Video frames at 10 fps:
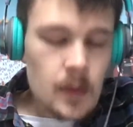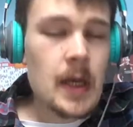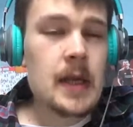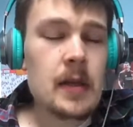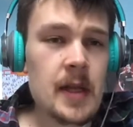
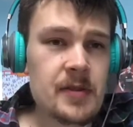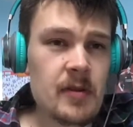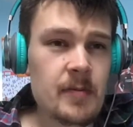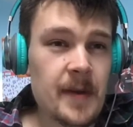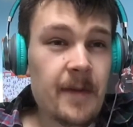And the last
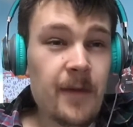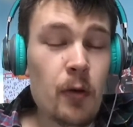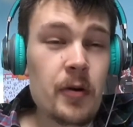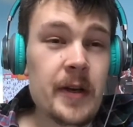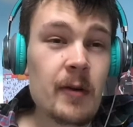result was a
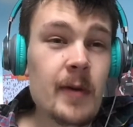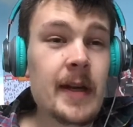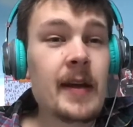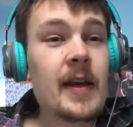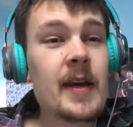4-0
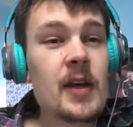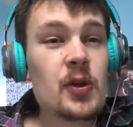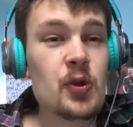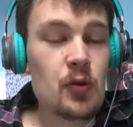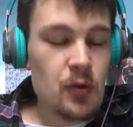win
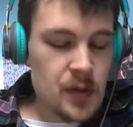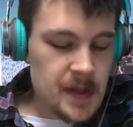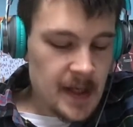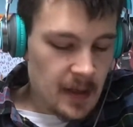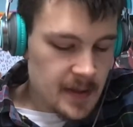to
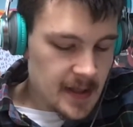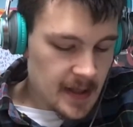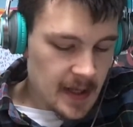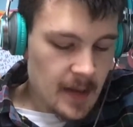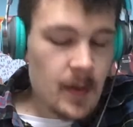
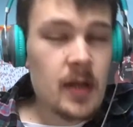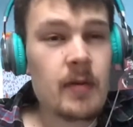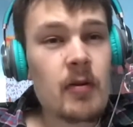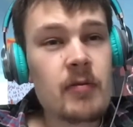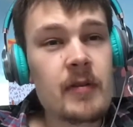Celtic.
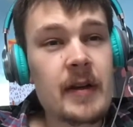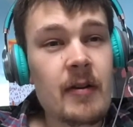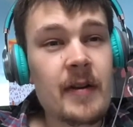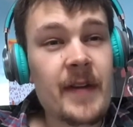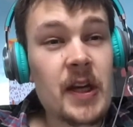Motherwell
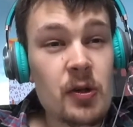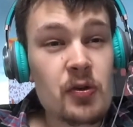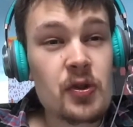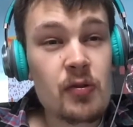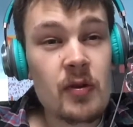got a very
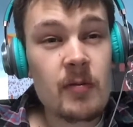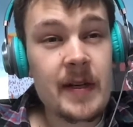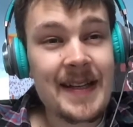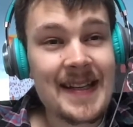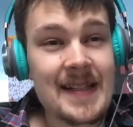good 2-0
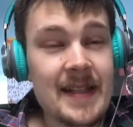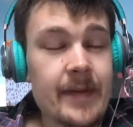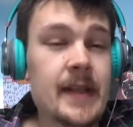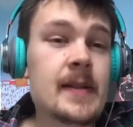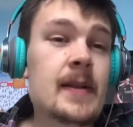win against
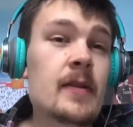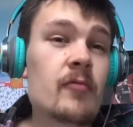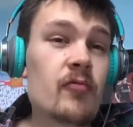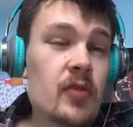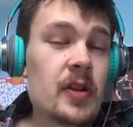
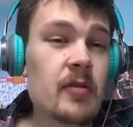Livingston. Really,